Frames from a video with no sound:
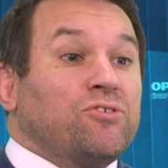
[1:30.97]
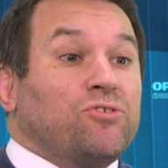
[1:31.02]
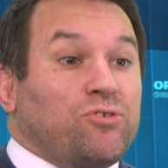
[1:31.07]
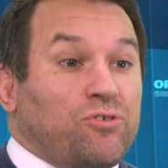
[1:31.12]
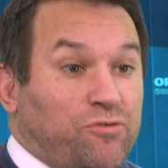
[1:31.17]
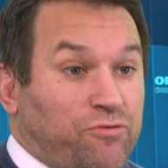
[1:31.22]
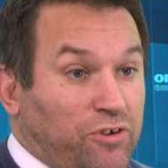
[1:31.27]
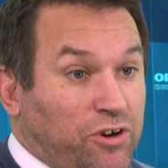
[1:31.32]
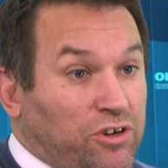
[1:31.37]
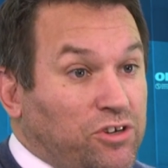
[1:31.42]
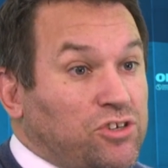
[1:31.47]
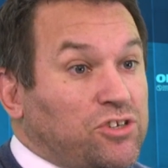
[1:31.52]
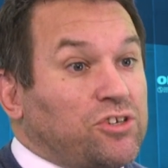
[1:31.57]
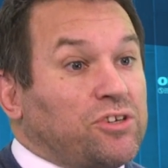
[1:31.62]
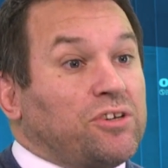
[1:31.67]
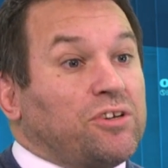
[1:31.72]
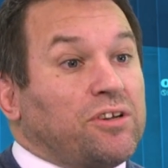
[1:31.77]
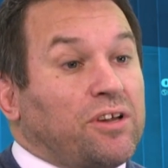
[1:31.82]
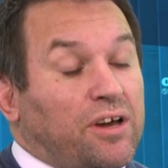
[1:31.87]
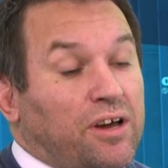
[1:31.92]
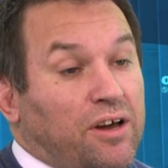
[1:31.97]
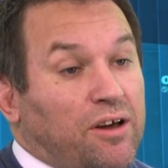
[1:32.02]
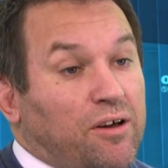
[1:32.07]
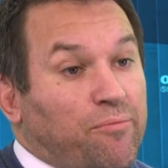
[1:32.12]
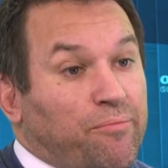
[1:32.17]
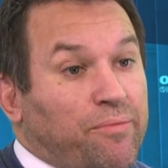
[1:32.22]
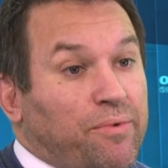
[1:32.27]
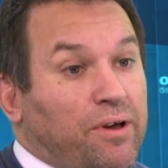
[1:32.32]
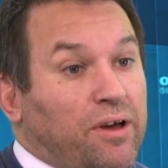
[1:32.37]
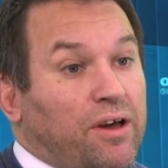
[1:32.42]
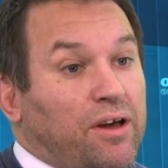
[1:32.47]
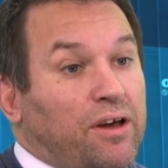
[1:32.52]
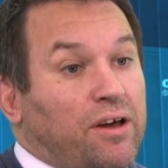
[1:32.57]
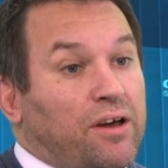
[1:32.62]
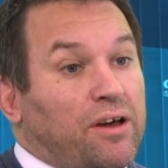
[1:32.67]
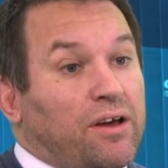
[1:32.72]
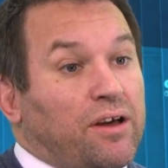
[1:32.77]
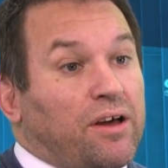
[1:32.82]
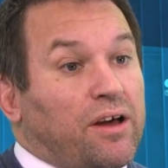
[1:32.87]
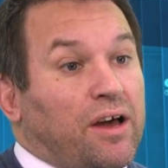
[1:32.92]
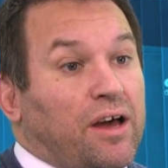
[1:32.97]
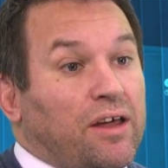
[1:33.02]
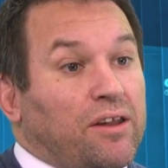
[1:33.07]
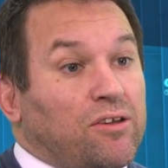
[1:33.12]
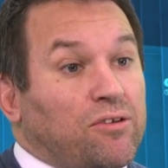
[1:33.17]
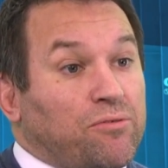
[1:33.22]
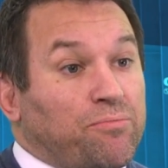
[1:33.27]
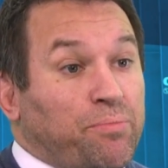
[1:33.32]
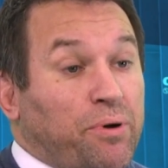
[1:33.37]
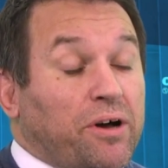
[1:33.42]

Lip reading: to function and